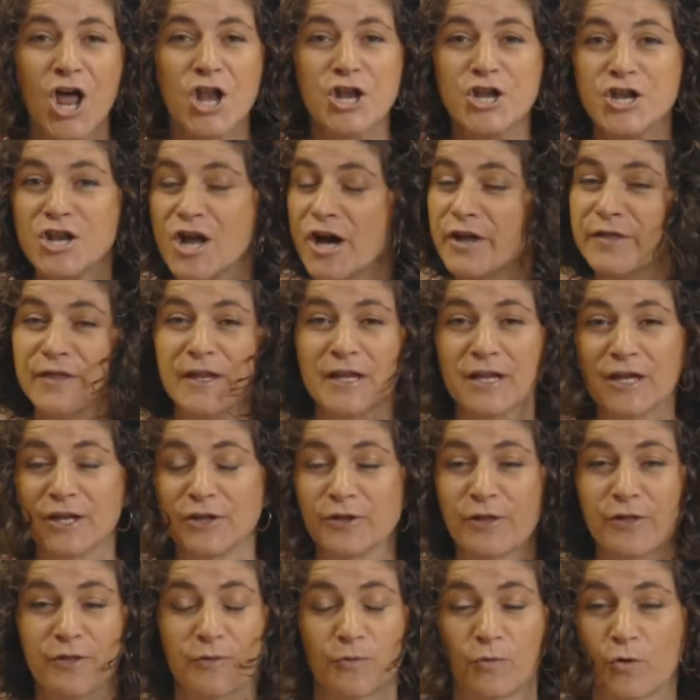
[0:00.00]
nothing
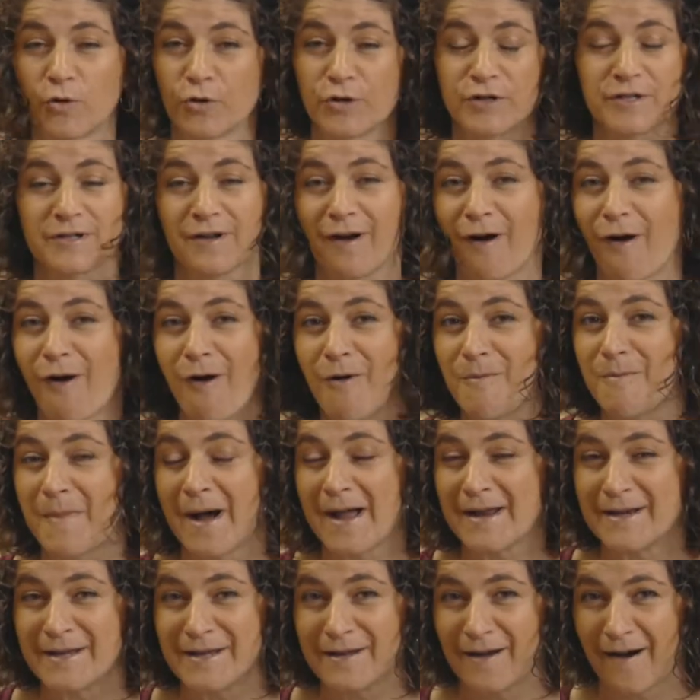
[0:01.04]
can thwart
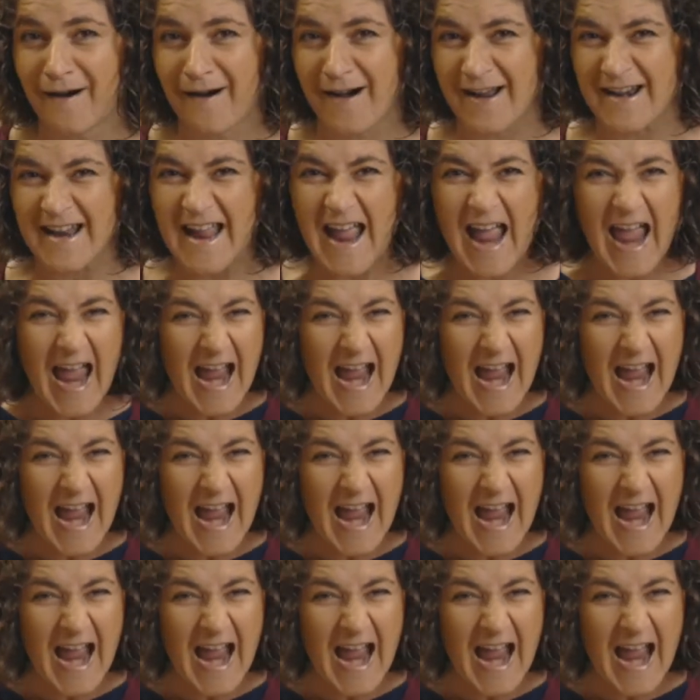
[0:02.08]
Almighty God.